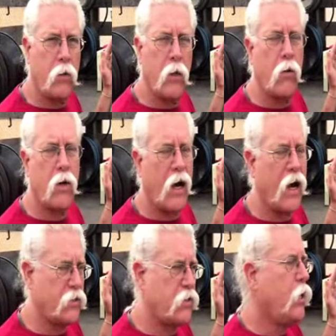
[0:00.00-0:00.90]
low
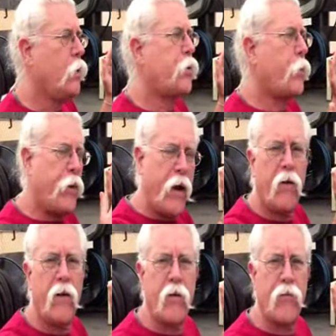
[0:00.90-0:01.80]
cost,
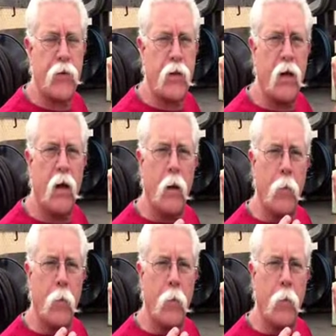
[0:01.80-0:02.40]
preparing for the